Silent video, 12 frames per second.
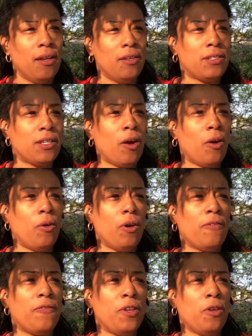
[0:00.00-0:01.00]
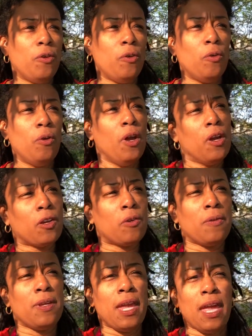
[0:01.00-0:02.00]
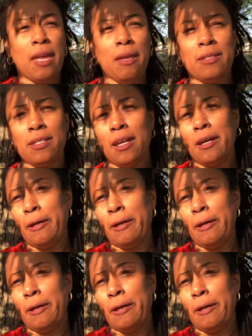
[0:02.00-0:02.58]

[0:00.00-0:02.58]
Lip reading: So if you create